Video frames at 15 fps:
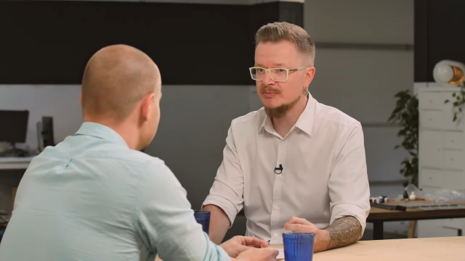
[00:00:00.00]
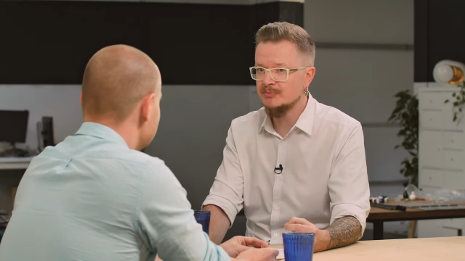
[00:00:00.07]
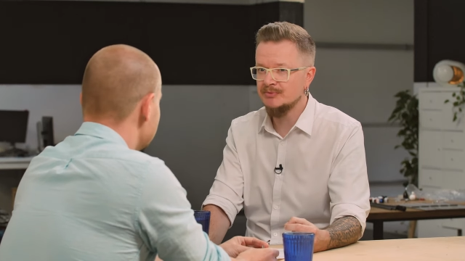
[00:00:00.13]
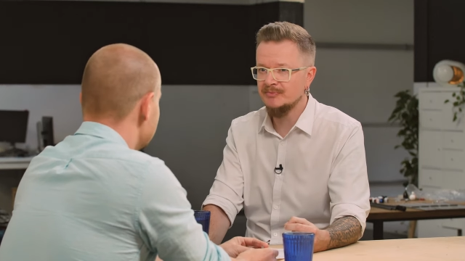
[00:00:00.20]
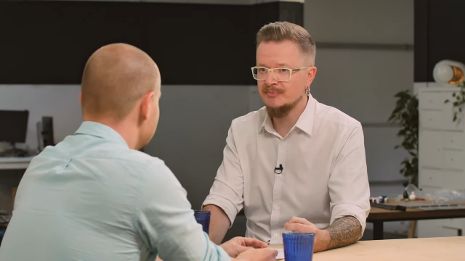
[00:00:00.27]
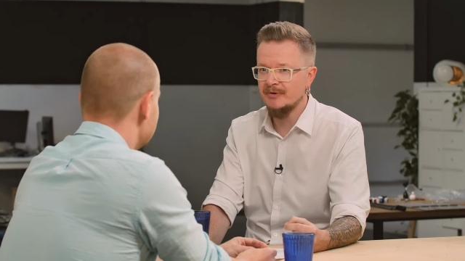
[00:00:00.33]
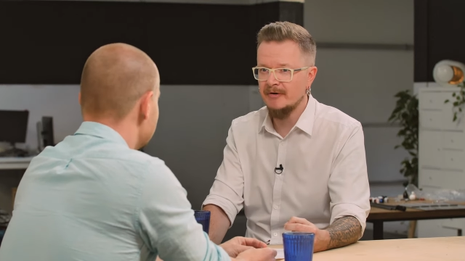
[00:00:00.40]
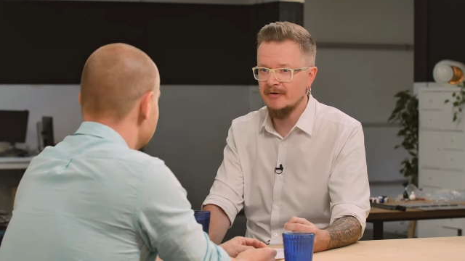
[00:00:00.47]
Speaker 1: be
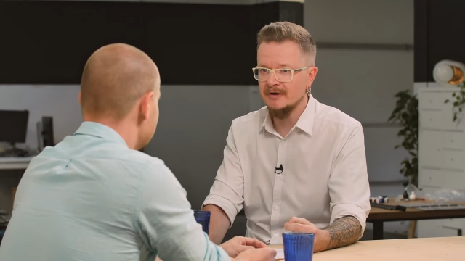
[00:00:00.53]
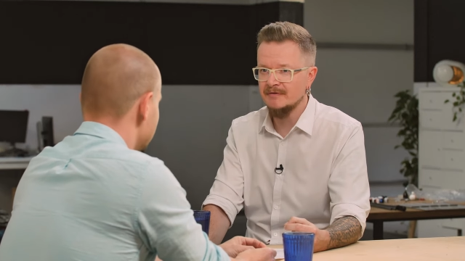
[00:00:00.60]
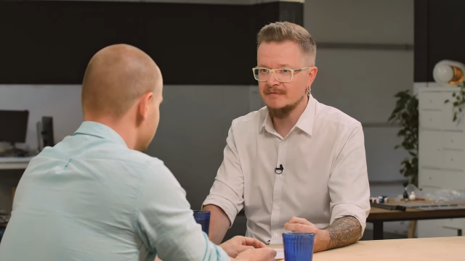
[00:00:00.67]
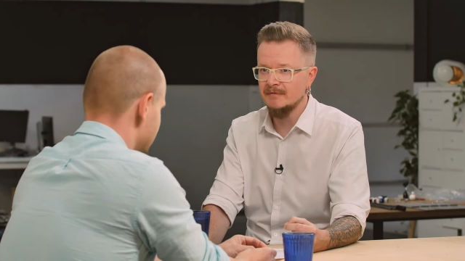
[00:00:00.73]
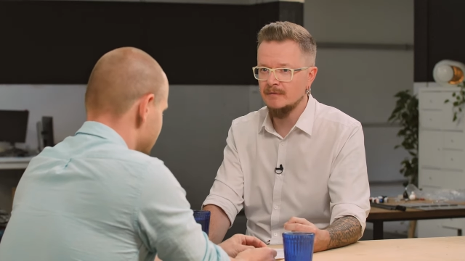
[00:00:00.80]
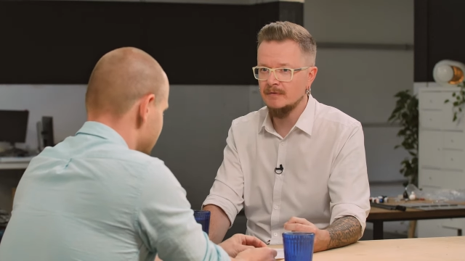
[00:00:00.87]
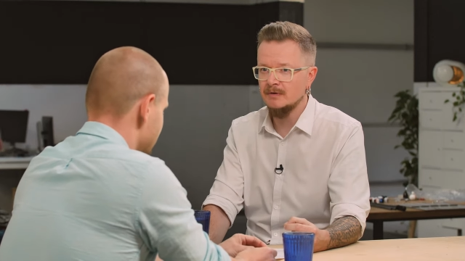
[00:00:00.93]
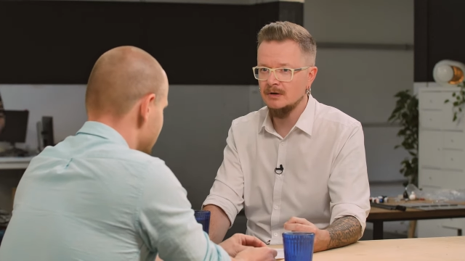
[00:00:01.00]
preparing
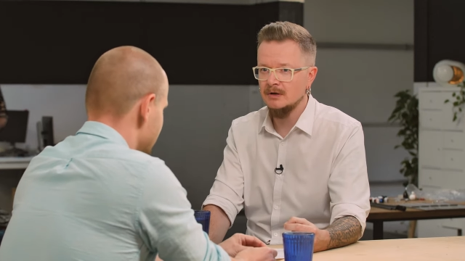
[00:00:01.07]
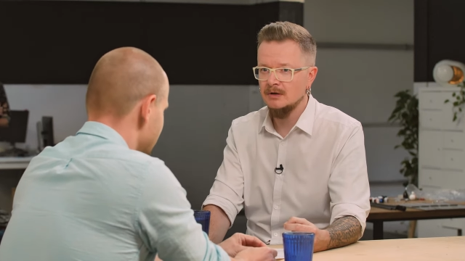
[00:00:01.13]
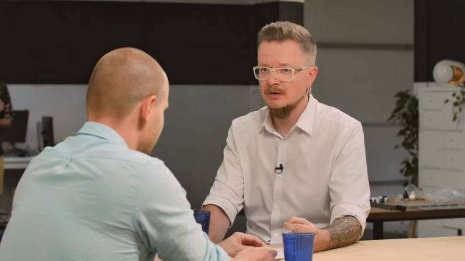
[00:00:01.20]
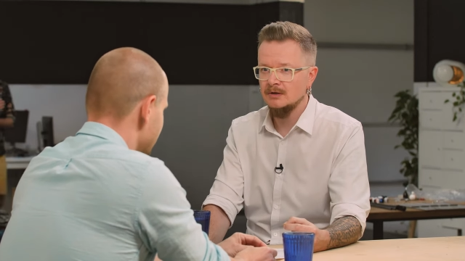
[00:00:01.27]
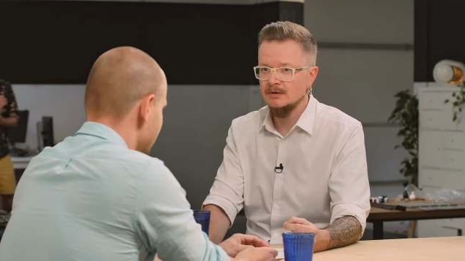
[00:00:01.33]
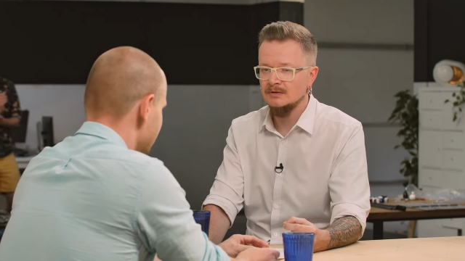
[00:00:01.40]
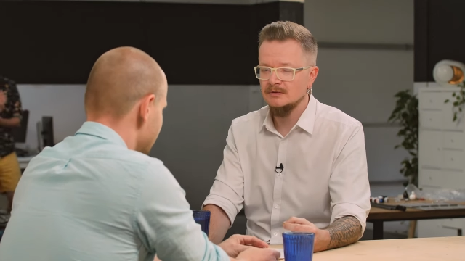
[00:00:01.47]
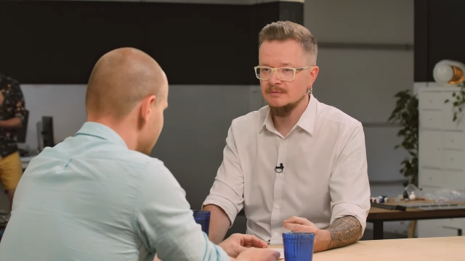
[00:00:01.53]
for. Mm-hmm.
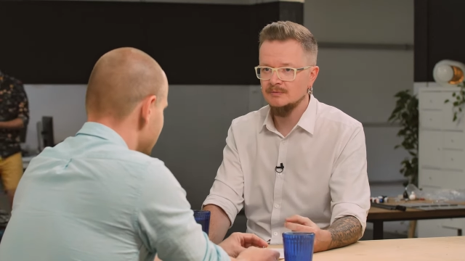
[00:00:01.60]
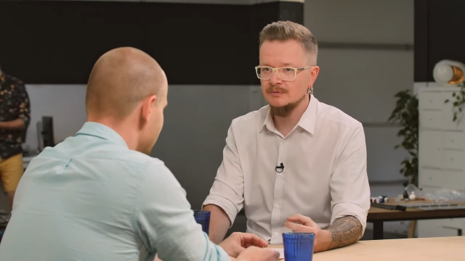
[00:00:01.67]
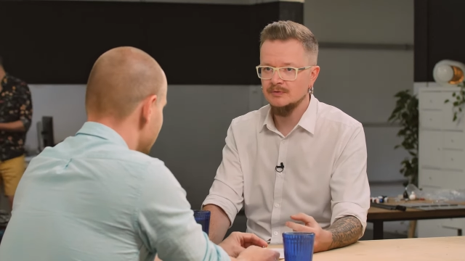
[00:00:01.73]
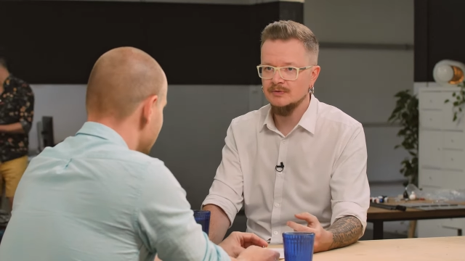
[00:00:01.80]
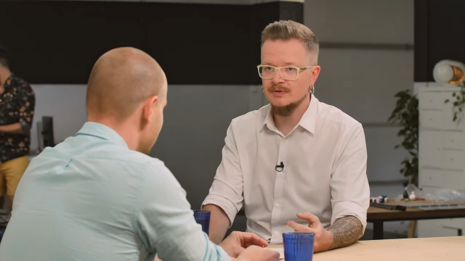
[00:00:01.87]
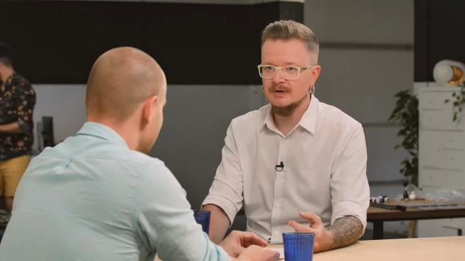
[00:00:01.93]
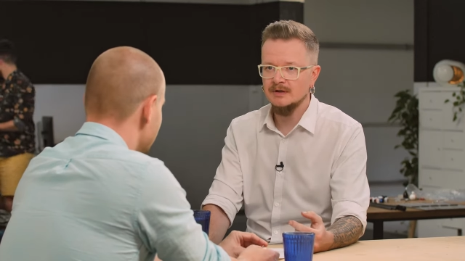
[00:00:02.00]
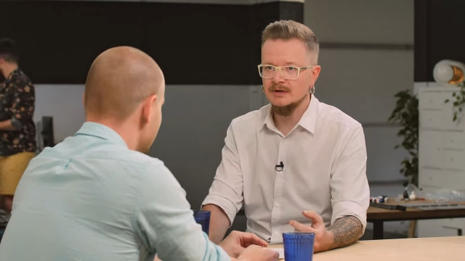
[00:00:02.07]
Do
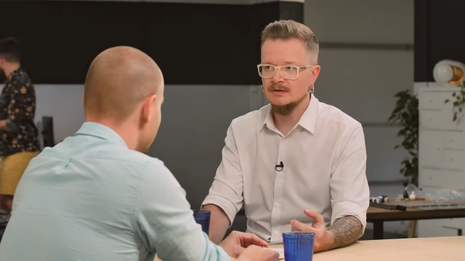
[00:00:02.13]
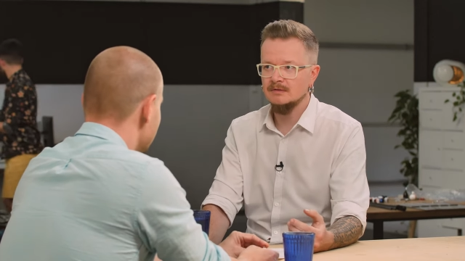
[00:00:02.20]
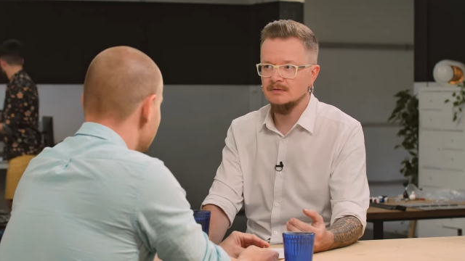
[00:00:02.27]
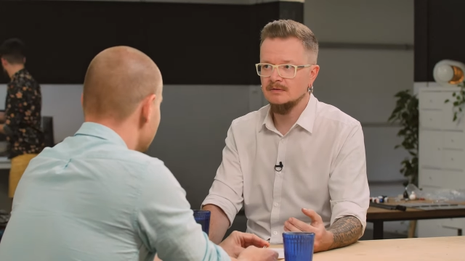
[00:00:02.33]
you think,